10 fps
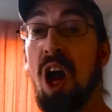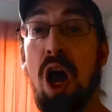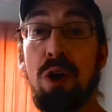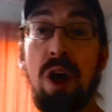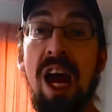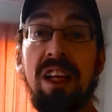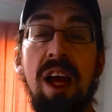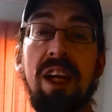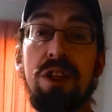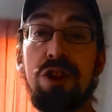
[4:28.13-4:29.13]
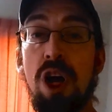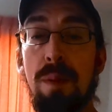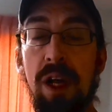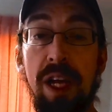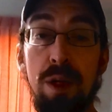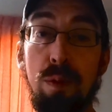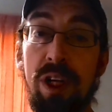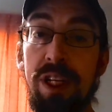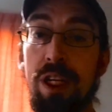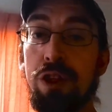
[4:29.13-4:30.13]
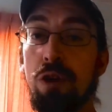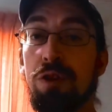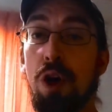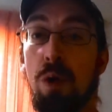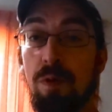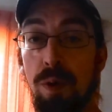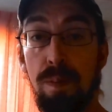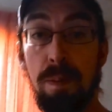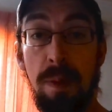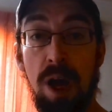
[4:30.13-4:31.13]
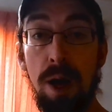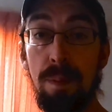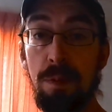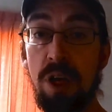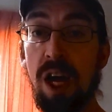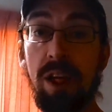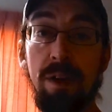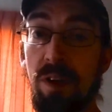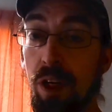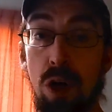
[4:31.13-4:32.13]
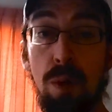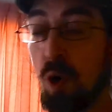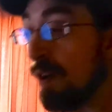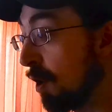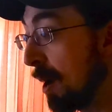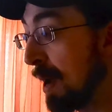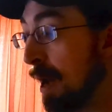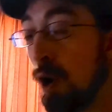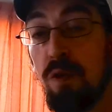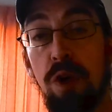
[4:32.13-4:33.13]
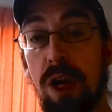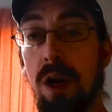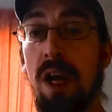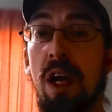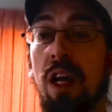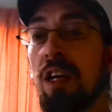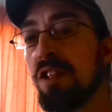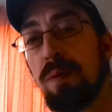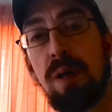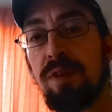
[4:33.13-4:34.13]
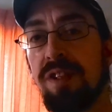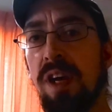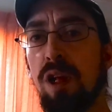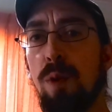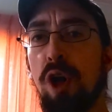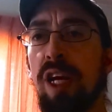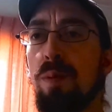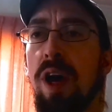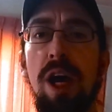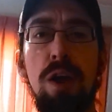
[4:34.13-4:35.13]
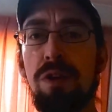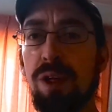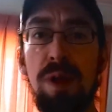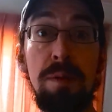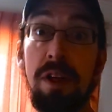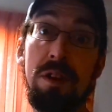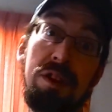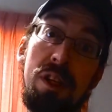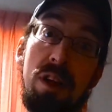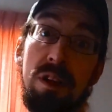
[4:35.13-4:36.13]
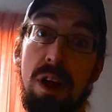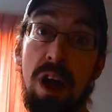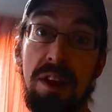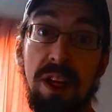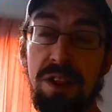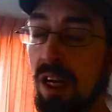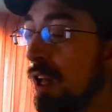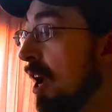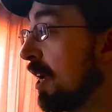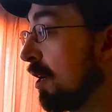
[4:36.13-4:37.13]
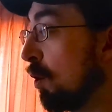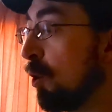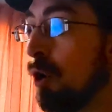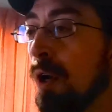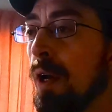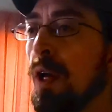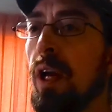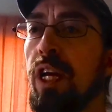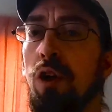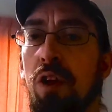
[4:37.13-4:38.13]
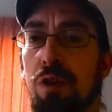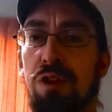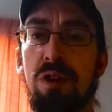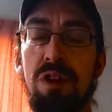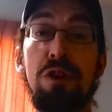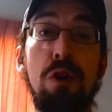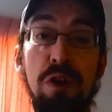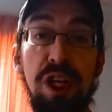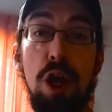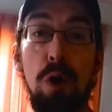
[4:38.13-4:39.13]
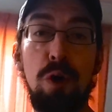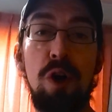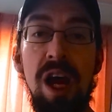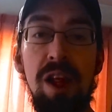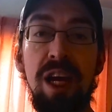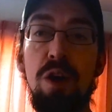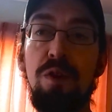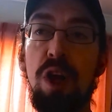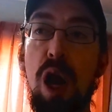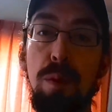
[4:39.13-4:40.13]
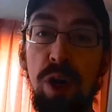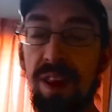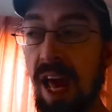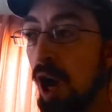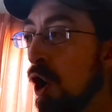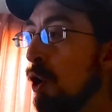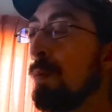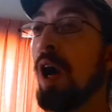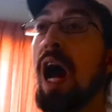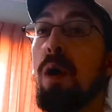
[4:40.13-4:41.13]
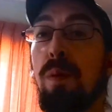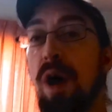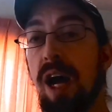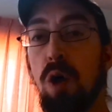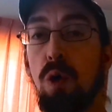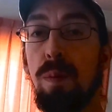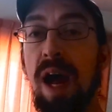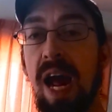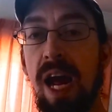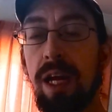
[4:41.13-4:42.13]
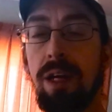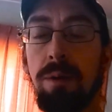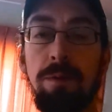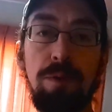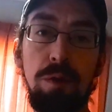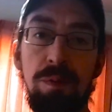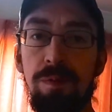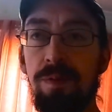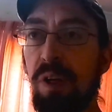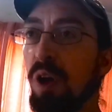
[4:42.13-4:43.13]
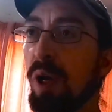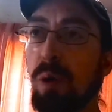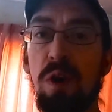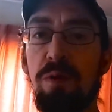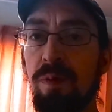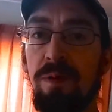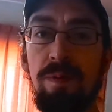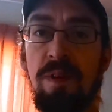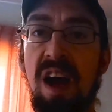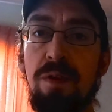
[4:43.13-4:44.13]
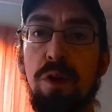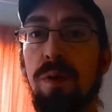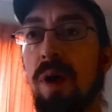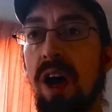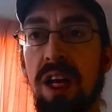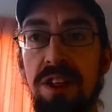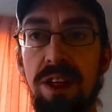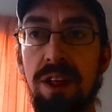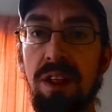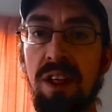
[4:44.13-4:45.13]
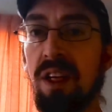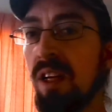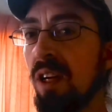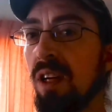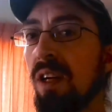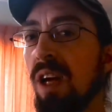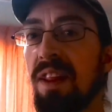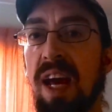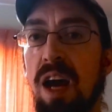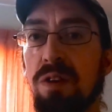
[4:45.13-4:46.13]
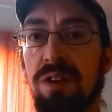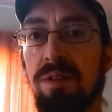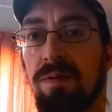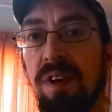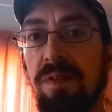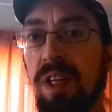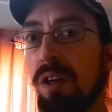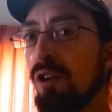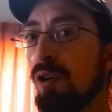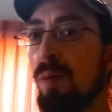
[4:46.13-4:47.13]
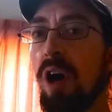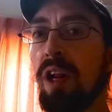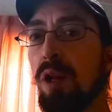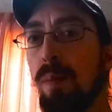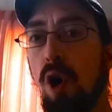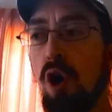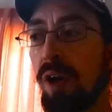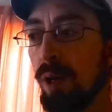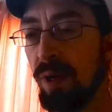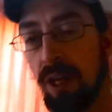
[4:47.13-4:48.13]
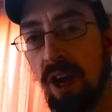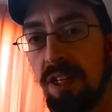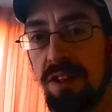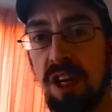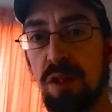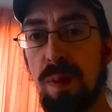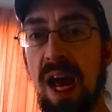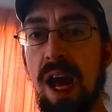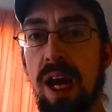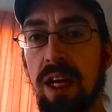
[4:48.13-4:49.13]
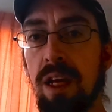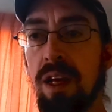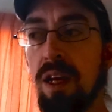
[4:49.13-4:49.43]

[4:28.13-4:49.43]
like to shop. I like to bring t-shirts home from Thailand, Vietnam, wherever I'm at over there, because sometimes I sell them on eBay, or sometimes I just see things I like, or there's a certain deodorant I like over there. I bring that home, but I will buy a whole bag for anywhere from 500 baht to 1,000, 1,500 baht in the mall, get me a nice size bag,